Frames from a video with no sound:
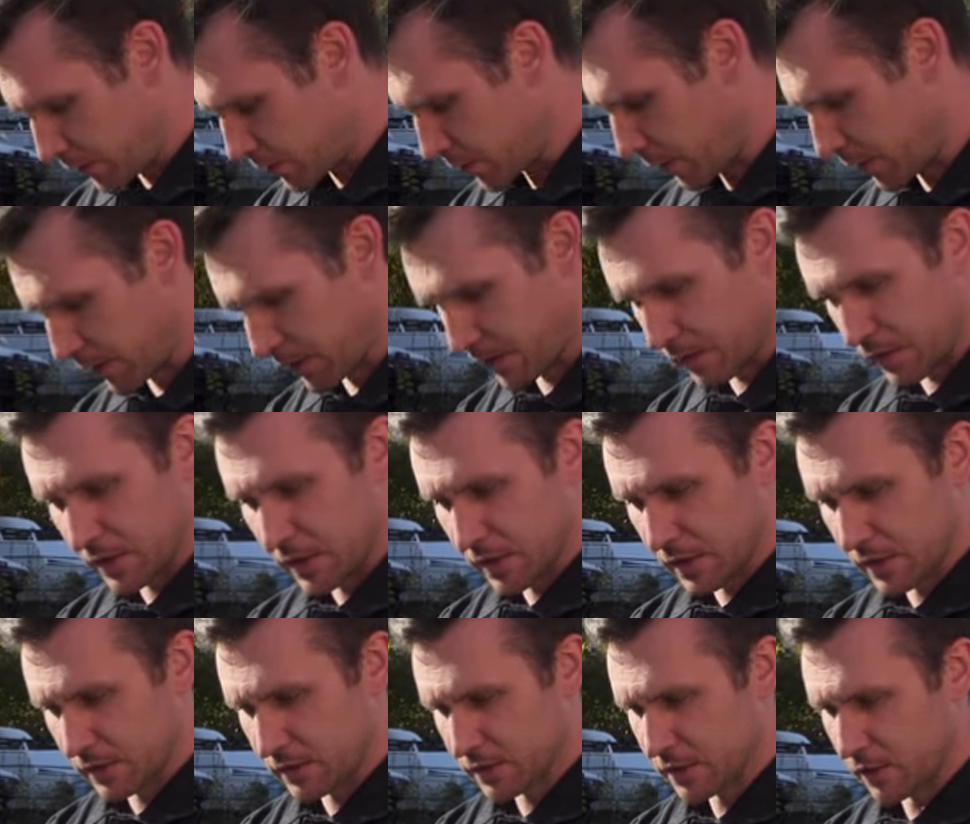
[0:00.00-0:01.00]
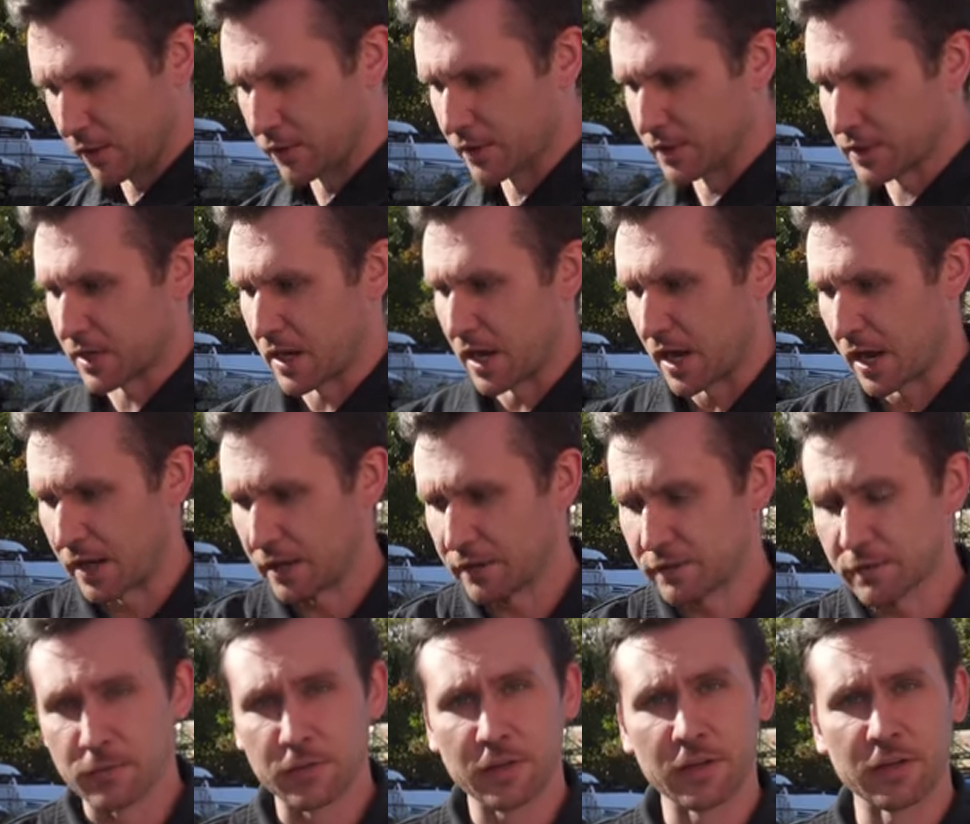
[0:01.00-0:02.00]
so I think these on the
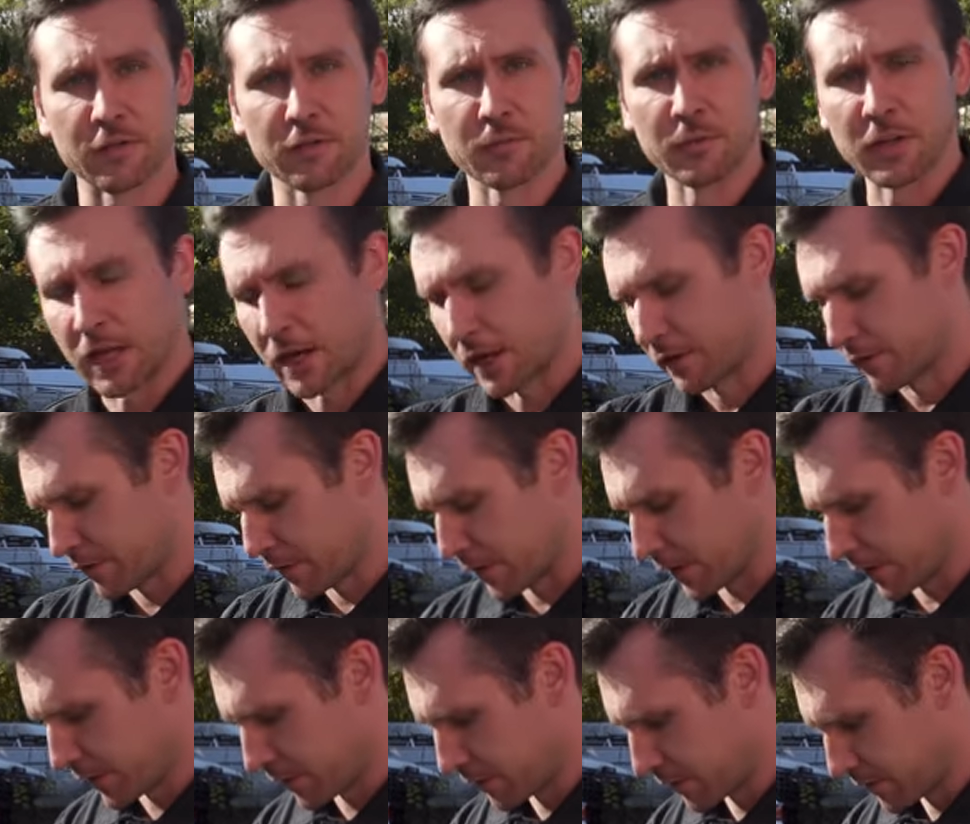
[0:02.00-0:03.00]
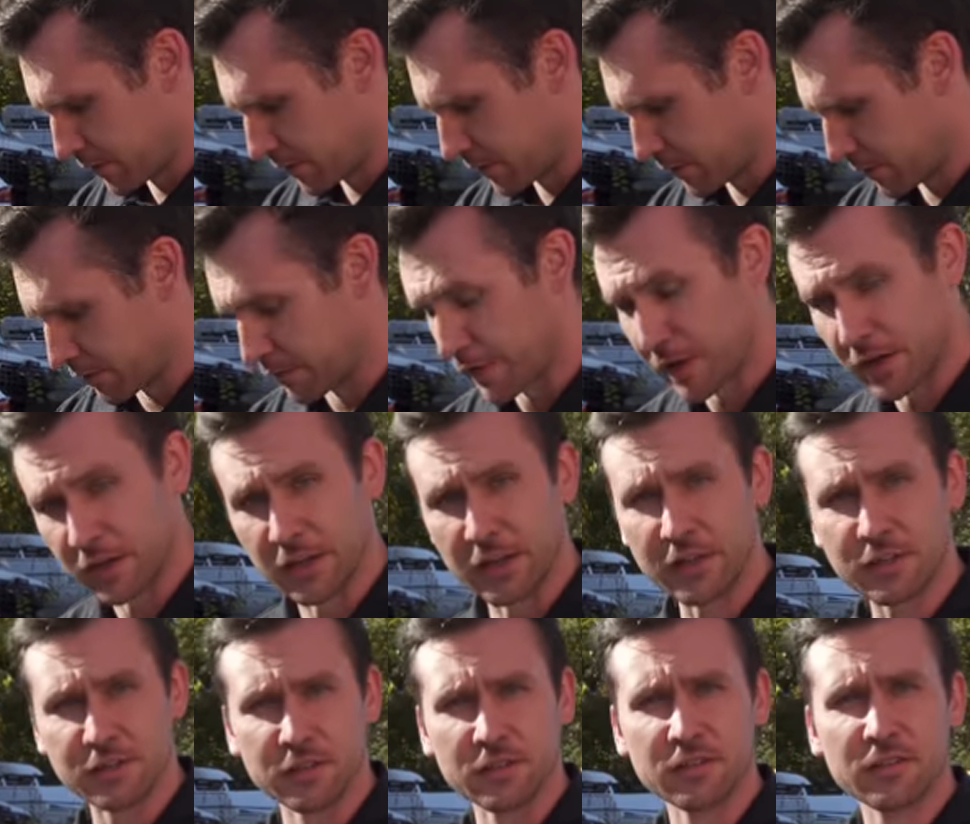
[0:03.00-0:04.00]
sides will give them a lot of uh, ventilation,